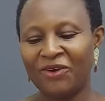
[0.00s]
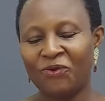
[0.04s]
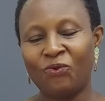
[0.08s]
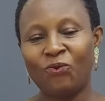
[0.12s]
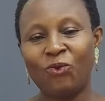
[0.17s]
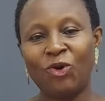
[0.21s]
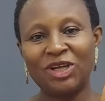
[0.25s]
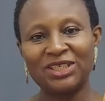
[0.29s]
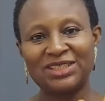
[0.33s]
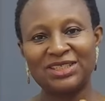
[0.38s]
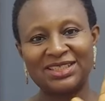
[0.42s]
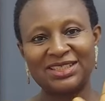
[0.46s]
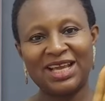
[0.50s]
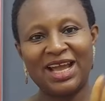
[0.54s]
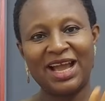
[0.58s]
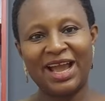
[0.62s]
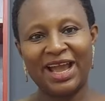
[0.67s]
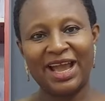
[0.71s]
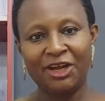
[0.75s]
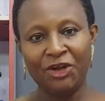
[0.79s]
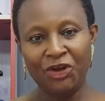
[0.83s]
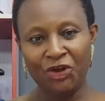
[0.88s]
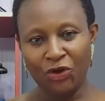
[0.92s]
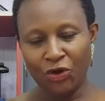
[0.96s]
what
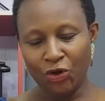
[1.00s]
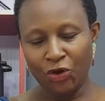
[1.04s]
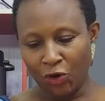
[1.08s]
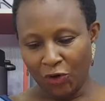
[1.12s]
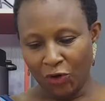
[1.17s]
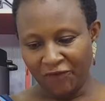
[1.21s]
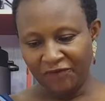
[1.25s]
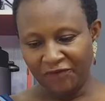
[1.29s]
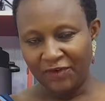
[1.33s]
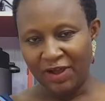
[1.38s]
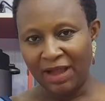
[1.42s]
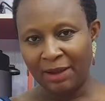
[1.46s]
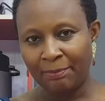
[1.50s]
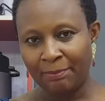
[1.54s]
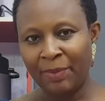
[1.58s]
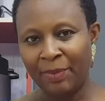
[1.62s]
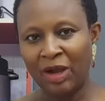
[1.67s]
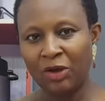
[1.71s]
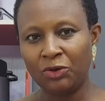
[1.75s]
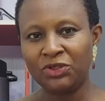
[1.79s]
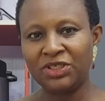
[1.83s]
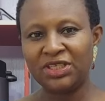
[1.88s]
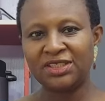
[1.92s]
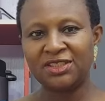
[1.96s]
I love
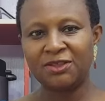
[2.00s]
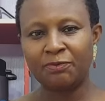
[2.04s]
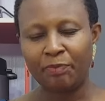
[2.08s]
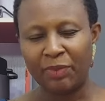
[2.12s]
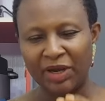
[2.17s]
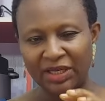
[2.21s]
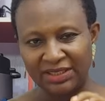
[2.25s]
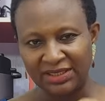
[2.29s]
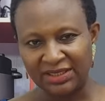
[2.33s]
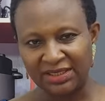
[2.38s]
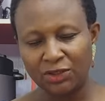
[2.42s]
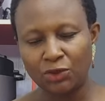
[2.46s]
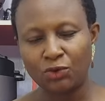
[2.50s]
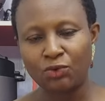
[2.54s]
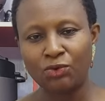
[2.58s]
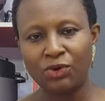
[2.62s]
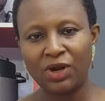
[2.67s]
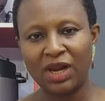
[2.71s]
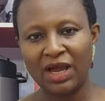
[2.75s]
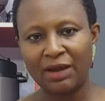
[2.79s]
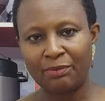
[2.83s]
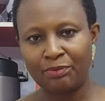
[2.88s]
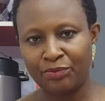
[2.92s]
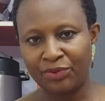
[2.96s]
about this
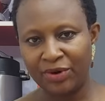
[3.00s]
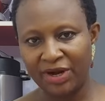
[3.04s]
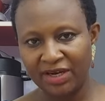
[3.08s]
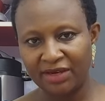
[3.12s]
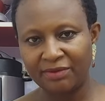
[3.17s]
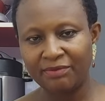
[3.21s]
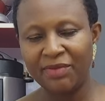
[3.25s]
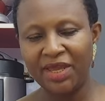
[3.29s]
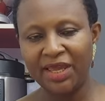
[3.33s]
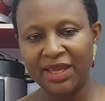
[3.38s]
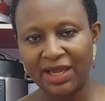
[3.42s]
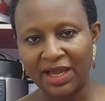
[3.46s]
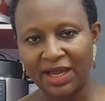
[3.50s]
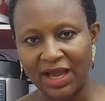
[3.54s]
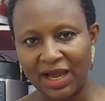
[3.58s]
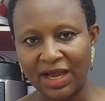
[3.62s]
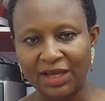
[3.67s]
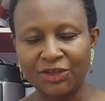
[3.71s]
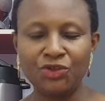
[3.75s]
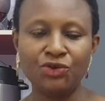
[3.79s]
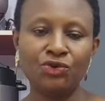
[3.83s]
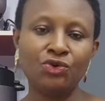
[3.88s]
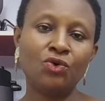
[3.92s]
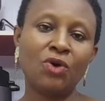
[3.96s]
particular bread maker,
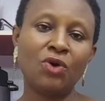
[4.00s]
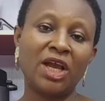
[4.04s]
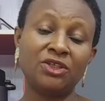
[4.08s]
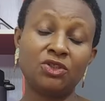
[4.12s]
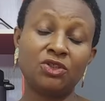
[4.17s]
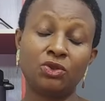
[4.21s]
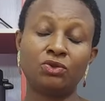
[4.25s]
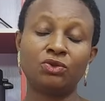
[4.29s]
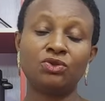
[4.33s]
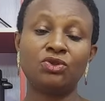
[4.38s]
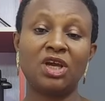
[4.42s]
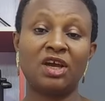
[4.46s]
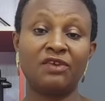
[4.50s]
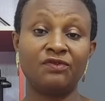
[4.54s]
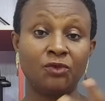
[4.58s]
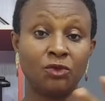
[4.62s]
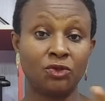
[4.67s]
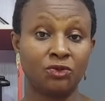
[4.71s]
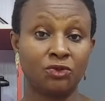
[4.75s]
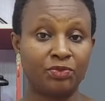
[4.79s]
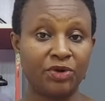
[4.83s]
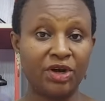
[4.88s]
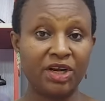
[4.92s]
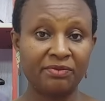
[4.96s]
you know, I told you I've
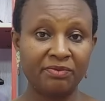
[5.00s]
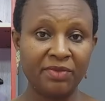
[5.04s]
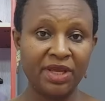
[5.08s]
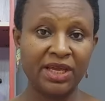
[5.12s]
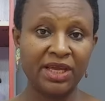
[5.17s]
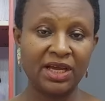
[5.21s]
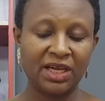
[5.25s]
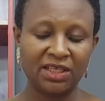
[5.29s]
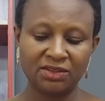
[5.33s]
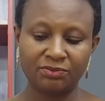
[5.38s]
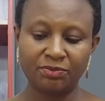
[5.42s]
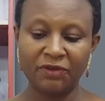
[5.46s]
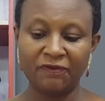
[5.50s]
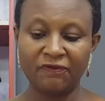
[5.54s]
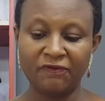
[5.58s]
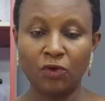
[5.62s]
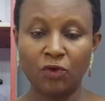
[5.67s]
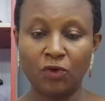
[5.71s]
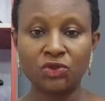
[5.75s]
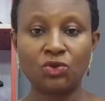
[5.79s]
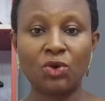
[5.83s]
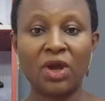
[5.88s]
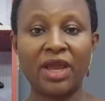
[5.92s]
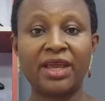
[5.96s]
used bread makers
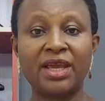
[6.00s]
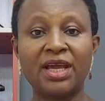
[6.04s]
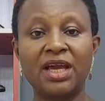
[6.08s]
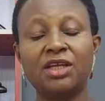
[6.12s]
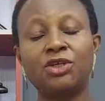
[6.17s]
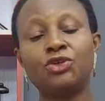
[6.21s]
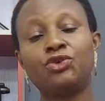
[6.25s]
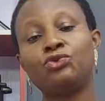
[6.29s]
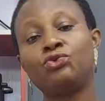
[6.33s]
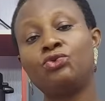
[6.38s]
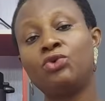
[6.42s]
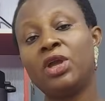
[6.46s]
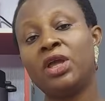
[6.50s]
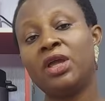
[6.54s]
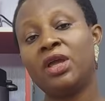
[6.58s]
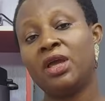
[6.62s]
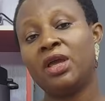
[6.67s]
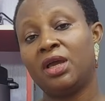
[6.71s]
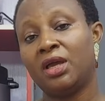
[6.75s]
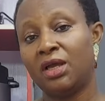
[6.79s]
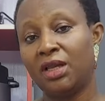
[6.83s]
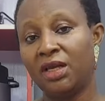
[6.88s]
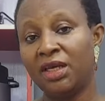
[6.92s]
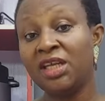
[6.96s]
before, so I can do
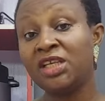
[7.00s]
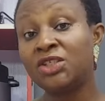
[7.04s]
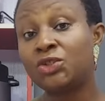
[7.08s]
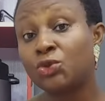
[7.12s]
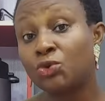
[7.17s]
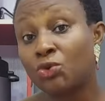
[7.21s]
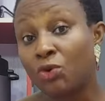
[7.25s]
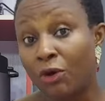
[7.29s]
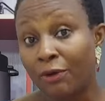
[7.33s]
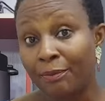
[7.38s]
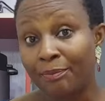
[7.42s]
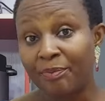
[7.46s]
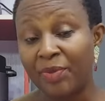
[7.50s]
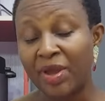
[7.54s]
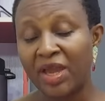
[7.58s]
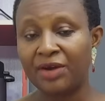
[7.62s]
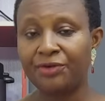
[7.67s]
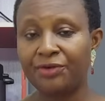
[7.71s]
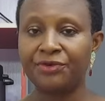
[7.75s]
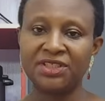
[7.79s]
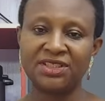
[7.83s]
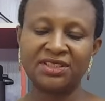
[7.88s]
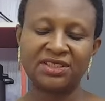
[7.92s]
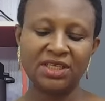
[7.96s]
a little
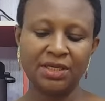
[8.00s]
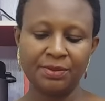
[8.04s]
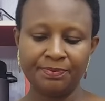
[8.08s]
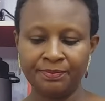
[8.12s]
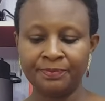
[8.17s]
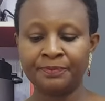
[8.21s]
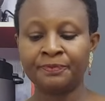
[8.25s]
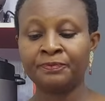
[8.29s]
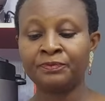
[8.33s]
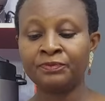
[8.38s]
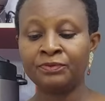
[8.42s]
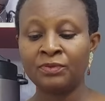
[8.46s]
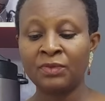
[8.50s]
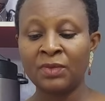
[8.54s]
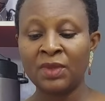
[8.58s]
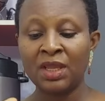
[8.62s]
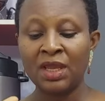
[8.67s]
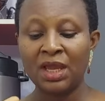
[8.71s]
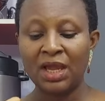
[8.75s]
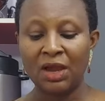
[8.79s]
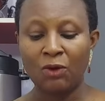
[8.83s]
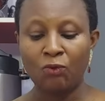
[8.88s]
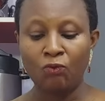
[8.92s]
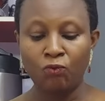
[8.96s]
comparison.
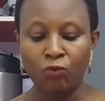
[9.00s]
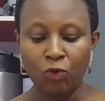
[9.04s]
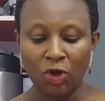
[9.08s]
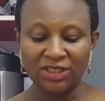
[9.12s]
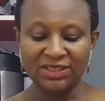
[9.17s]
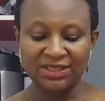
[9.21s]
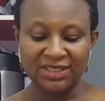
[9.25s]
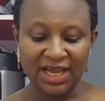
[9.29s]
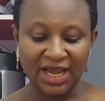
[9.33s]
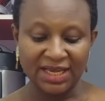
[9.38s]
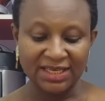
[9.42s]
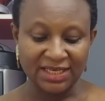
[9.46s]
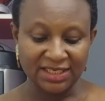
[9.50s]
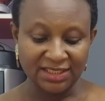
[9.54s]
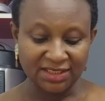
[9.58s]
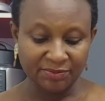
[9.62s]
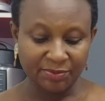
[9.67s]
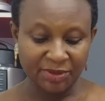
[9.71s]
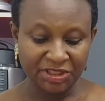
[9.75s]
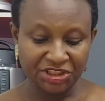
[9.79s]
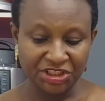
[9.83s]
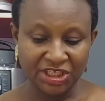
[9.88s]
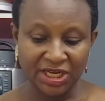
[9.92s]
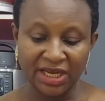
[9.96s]
What I
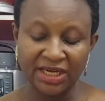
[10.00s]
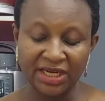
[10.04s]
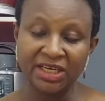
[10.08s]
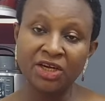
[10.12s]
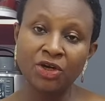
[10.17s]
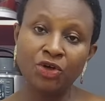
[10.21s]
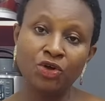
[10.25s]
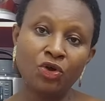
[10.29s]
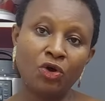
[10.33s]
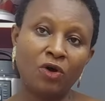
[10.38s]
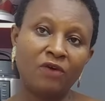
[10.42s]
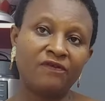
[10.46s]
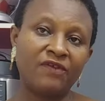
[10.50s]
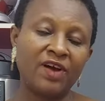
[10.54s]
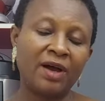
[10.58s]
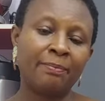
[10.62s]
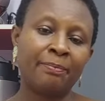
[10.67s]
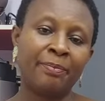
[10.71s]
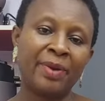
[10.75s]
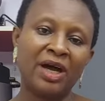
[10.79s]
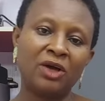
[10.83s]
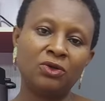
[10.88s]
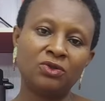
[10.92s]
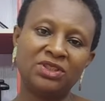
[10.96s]
especially love
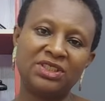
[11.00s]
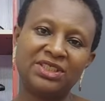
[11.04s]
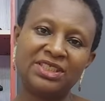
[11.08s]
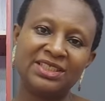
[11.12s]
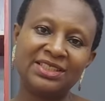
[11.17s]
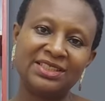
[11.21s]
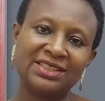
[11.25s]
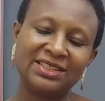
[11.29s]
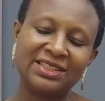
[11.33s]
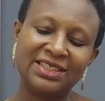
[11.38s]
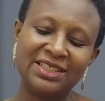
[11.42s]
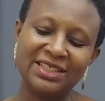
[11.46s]
about this